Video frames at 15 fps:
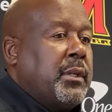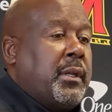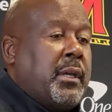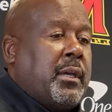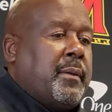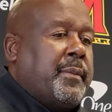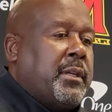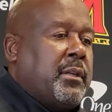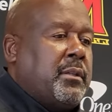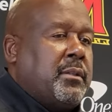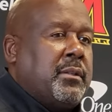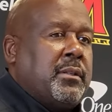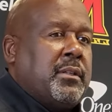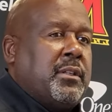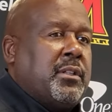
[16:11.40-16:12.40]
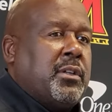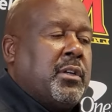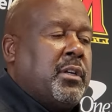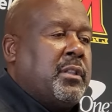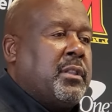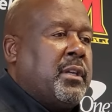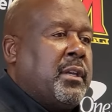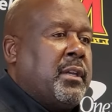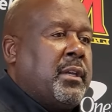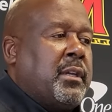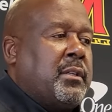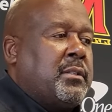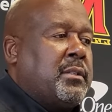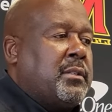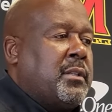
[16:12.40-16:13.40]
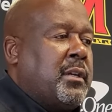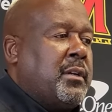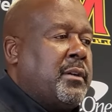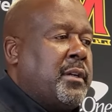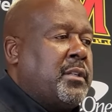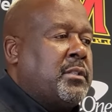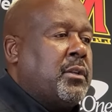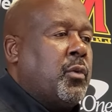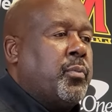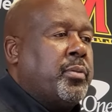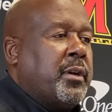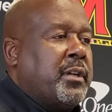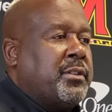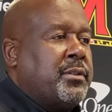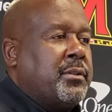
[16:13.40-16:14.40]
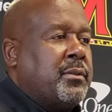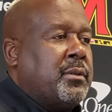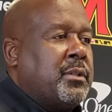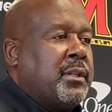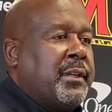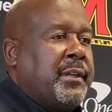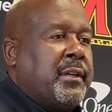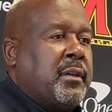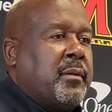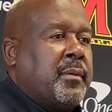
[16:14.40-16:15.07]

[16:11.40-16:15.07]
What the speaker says: Yeah, I mean, the good thing is there is no pressure on Leah.